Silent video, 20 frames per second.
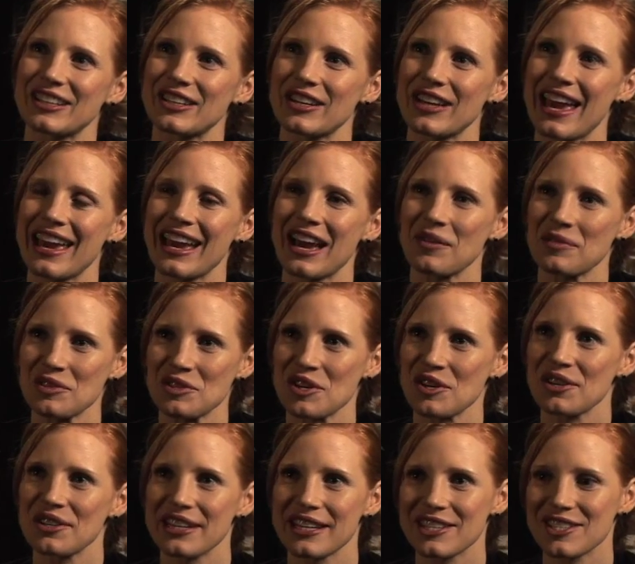hang out in
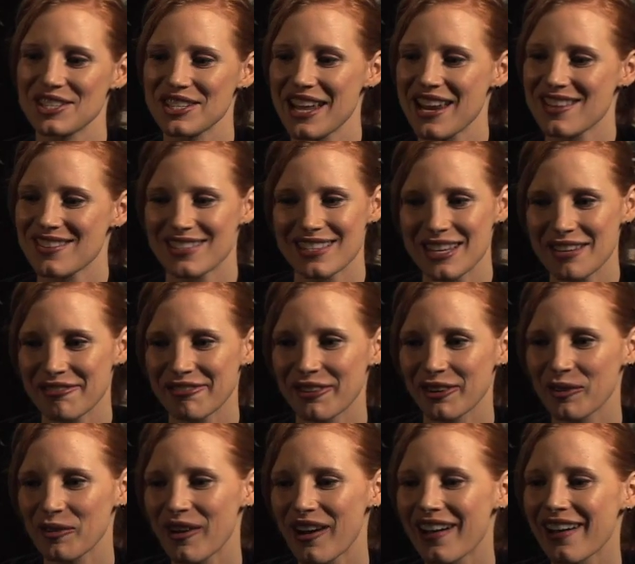Sugar Ditch, Tennessee for
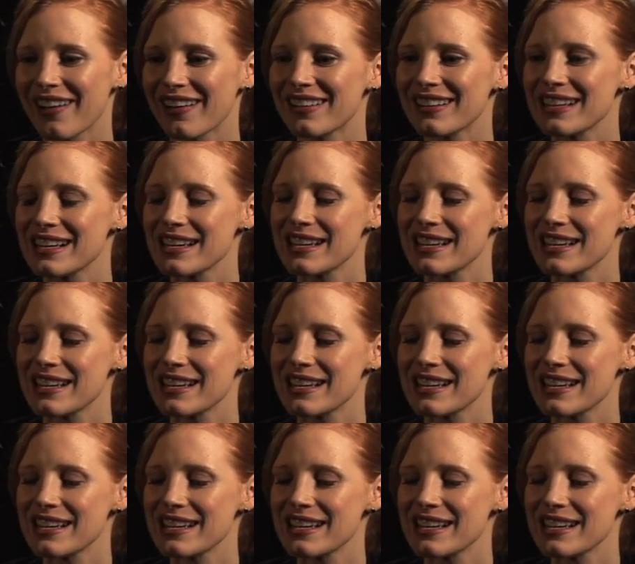a while.